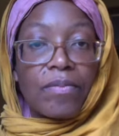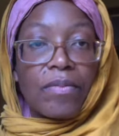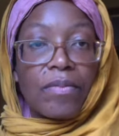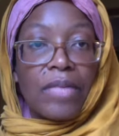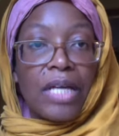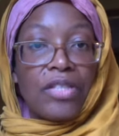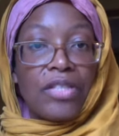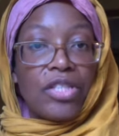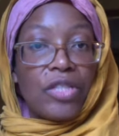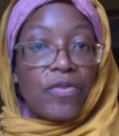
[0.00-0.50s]

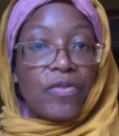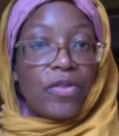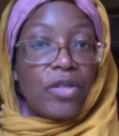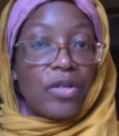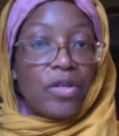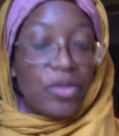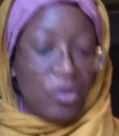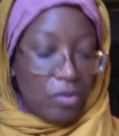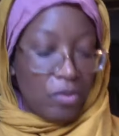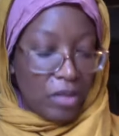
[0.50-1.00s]
Not just for
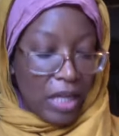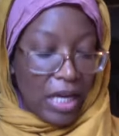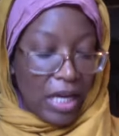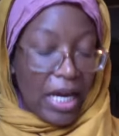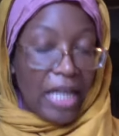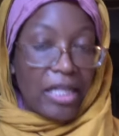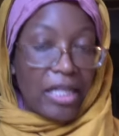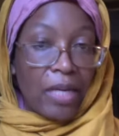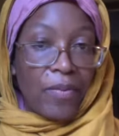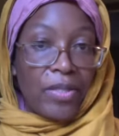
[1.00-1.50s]
those who
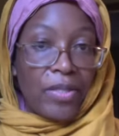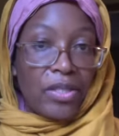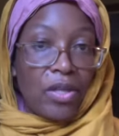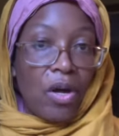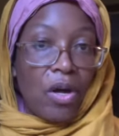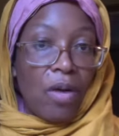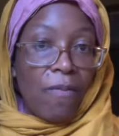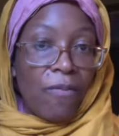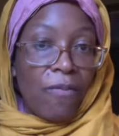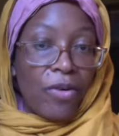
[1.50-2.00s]
died that we
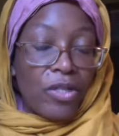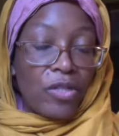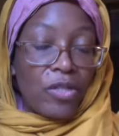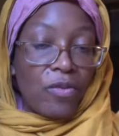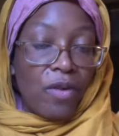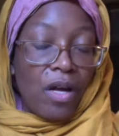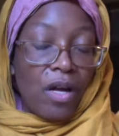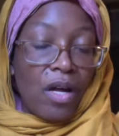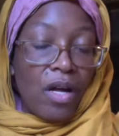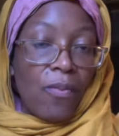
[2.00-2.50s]
saw in verse
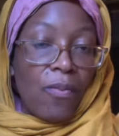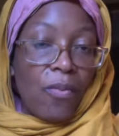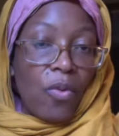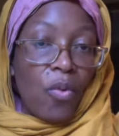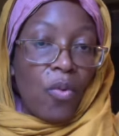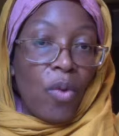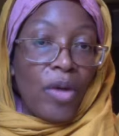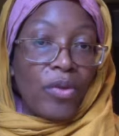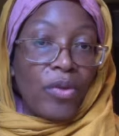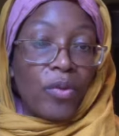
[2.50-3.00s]

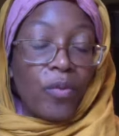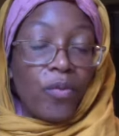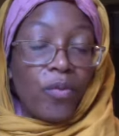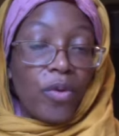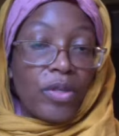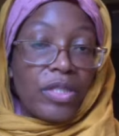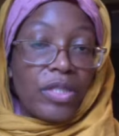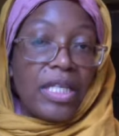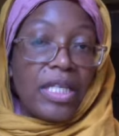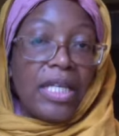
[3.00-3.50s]
1 through
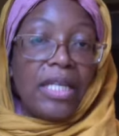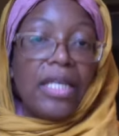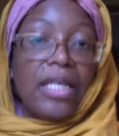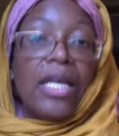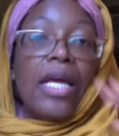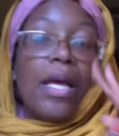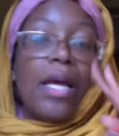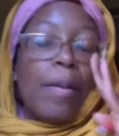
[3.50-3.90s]
14,